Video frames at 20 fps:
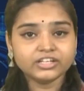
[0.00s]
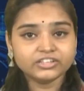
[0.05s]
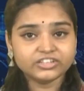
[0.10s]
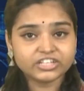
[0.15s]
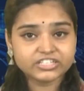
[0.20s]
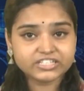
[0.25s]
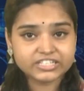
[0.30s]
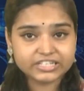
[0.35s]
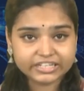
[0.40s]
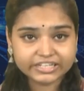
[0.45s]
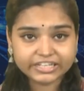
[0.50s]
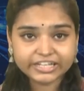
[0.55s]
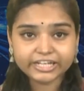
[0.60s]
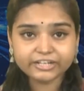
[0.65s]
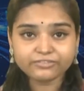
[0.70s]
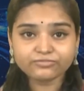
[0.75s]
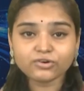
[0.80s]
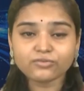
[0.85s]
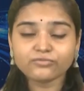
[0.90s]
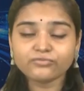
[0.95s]
There is a
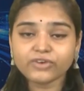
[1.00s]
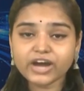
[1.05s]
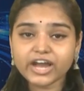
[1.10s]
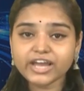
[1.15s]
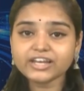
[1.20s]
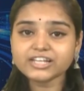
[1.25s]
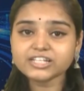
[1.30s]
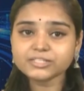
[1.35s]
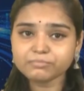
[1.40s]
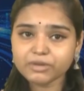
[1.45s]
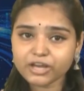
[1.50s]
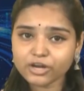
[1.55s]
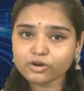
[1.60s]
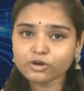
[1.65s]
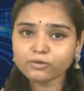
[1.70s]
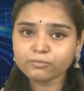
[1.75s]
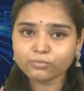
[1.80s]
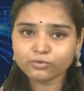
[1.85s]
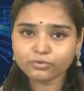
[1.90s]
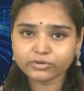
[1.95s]
need for wireless
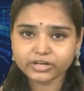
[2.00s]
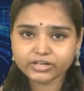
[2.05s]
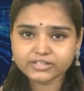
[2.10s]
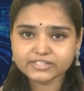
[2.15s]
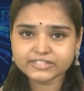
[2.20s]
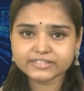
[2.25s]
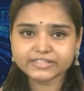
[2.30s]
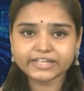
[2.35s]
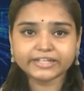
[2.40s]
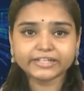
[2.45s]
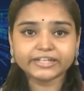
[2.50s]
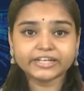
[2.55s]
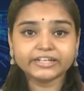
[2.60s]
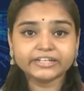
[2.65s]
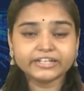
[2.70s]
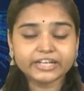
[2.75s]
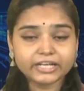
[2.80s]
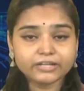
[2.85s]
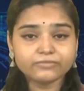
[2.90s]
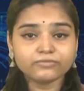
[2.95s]
backhaul products that
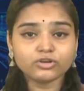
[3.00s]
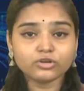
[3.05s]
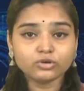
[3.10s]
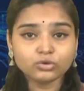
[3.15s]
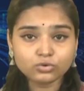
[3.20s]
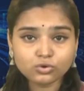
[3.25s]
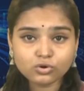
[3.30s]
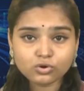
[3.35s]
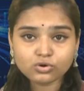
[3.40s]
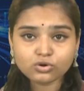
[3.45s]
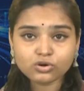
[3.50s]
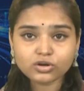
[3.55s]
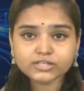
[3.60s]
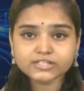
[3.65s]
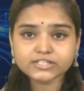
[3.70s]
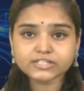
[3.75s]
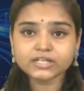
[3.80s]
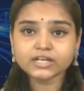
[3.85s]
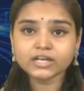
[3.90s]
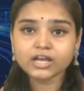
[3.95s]
can deliver low
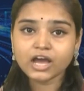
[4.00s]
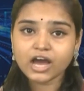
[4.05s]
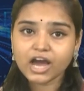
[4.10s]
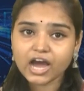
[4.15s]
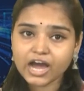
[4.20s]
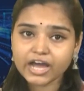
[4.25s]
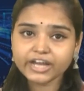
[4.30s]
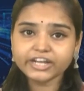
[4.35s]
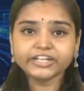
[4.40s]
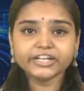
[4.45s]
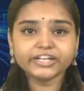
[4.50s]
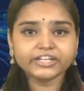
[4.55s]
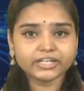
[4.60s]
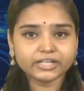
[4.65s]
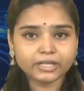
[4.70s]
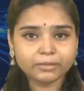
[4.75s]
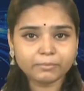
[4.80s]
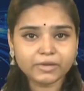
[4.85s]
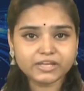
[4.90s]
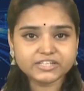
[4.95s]
cost, high data
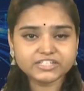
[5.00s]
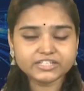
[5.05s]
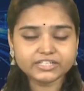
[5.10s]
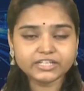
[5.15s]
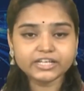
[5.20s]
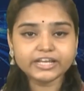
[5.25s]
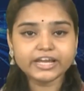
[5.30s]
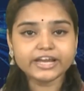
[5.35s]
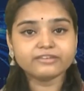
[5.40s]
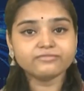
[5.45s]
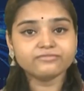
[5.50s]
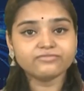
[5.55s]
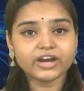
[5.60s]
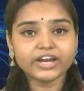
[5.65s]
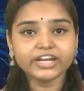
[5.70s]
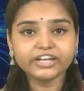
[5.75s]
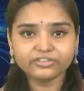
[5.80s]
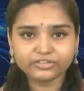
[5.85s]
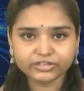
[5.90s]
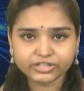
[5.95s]
capacity and
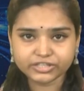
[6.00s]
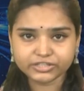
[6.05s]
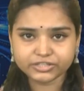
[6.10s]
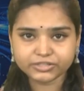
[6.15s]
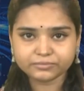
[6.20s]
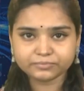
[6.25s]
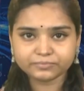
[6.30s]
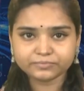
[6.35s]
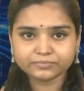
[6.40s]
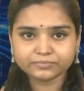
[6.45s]
wide reach.